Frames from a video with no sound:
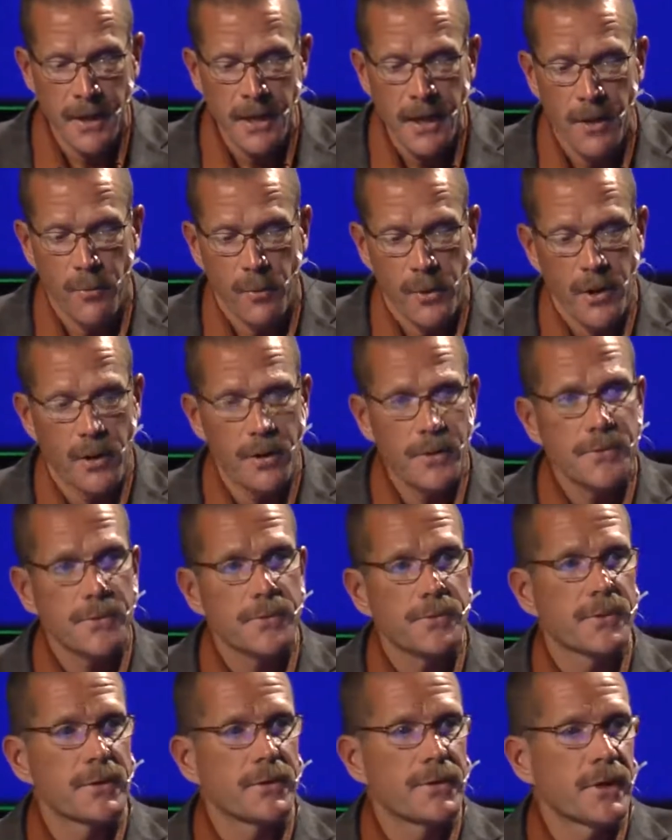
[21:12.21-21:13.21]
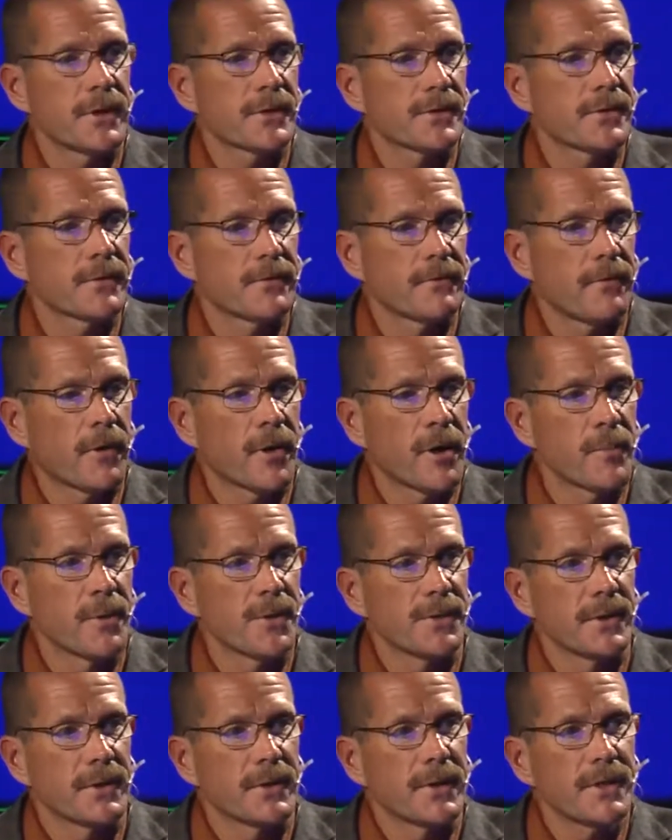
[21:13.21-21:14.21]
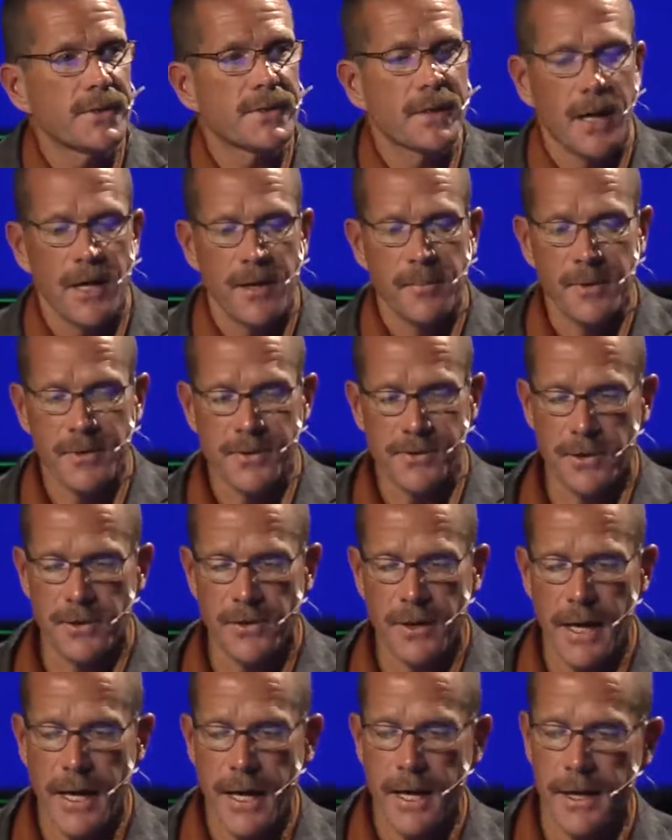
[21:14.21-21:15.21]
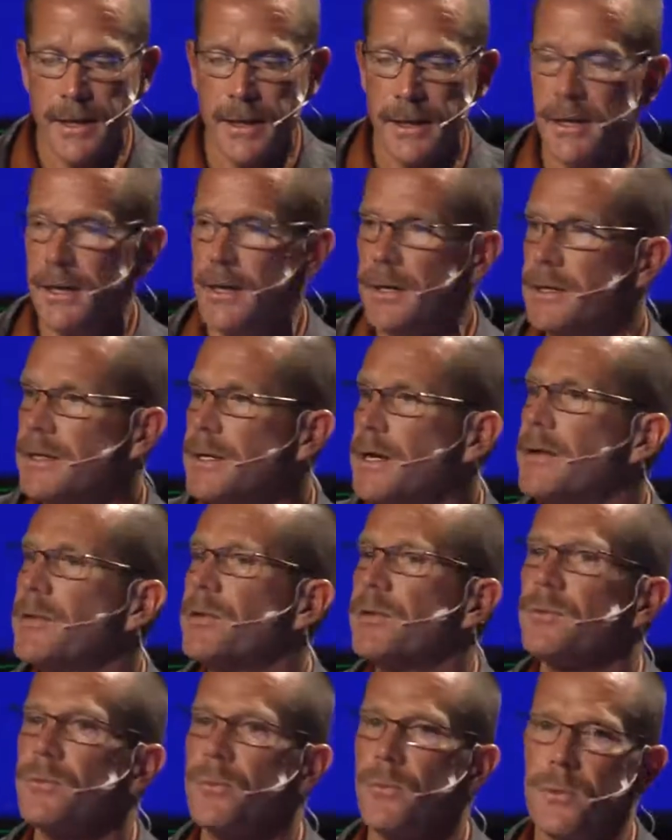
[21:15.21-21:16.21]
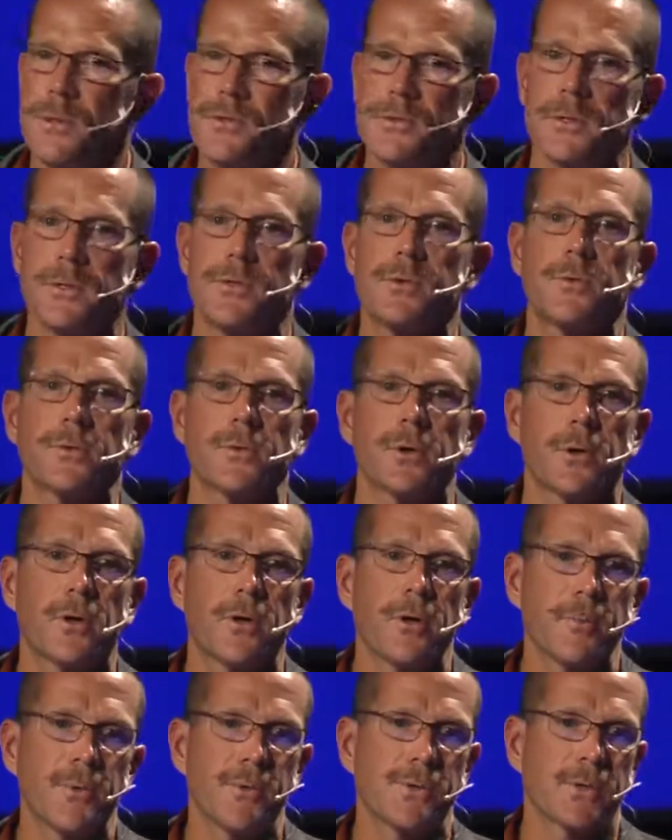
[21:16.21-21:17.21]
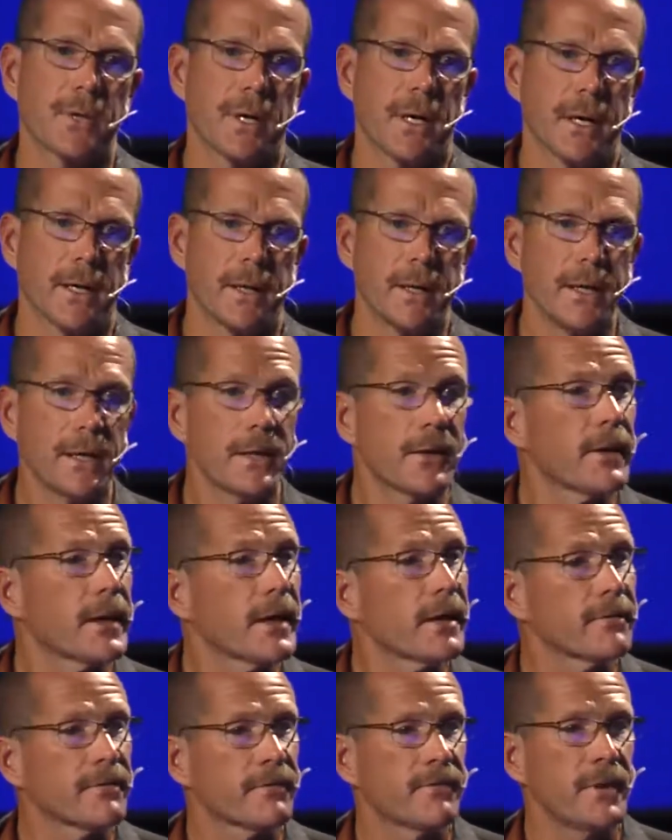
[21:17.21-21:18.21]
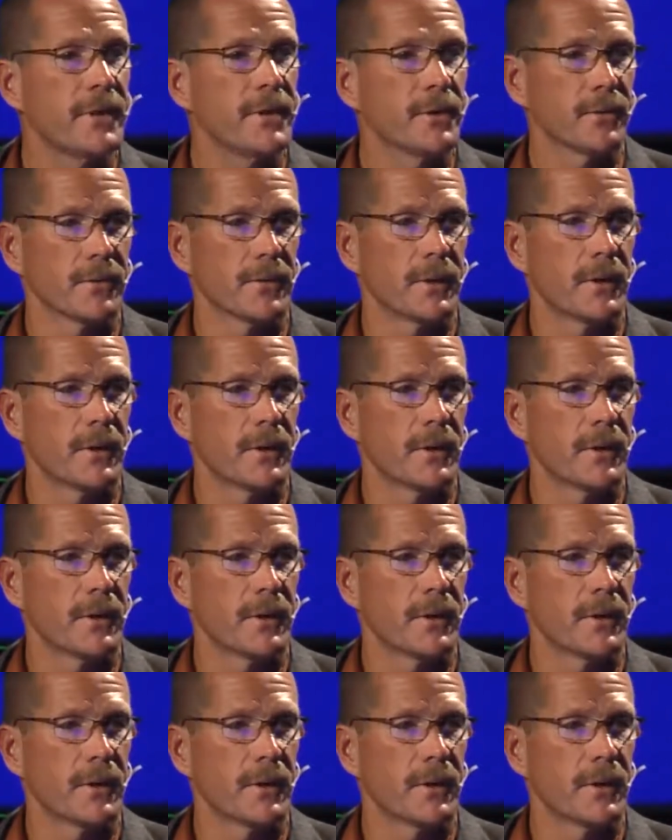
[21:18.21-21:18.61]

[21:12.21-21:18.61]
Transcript: And we also suggest that farmers at this time consider adding another residual herbicide into that field.